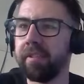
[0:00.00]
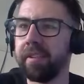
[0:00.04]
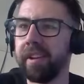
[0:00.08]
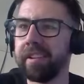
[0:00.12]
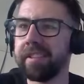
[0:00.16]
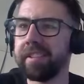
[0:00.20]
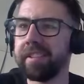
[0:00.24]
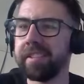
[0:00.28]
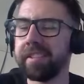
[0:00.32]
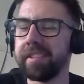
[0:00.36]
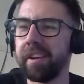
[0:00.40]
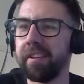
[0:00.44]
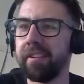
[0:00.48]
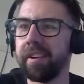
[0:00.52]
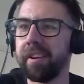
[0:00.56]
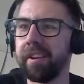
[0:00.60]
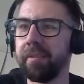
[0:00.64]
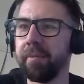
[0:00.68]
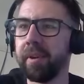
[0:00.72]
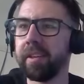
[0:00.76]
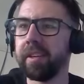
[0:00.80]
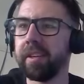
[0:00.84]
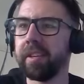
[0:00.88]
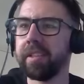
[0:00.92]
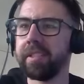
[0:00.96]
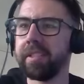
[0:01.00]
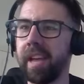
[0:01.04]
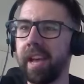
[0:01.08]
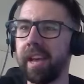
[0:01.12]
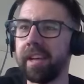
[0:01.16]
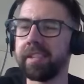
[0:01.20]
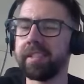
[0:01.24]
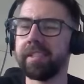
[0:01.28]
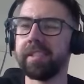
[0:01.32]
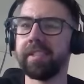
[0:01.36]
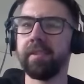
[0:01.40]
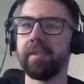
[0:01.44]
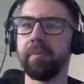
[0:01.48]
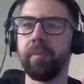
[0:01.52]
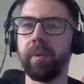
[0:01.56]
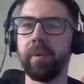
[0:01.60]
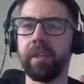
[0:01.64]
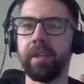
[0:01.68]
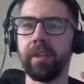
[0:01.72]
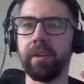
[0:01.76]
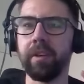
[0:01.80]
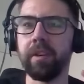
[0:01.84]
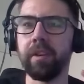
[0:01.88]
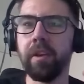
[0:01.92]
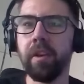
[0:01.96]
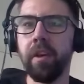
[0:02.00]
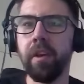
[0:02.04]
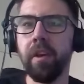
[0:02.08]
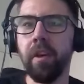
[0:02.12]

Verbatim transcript: necessary. We can test and we can